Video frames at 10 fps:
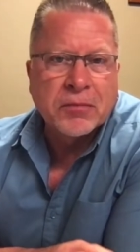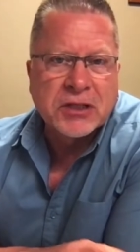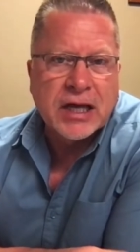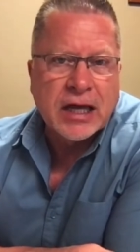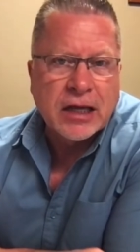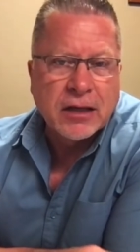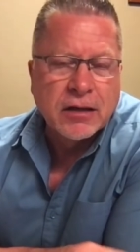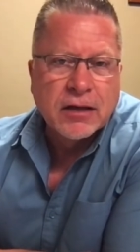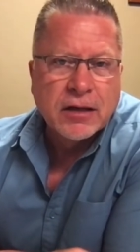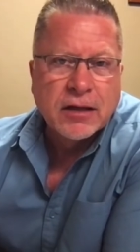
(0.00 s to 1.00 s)
say,
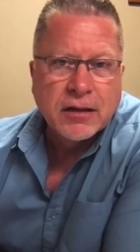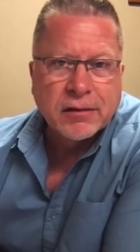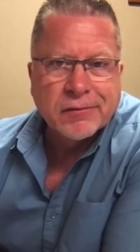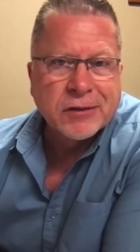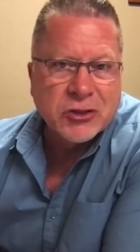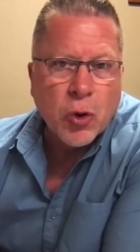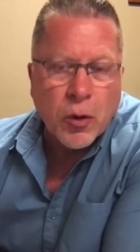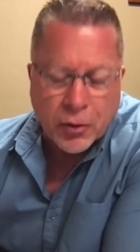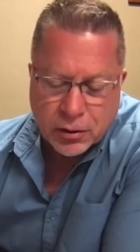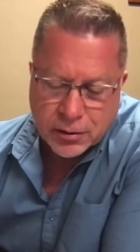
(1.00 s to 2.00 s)
what's normal,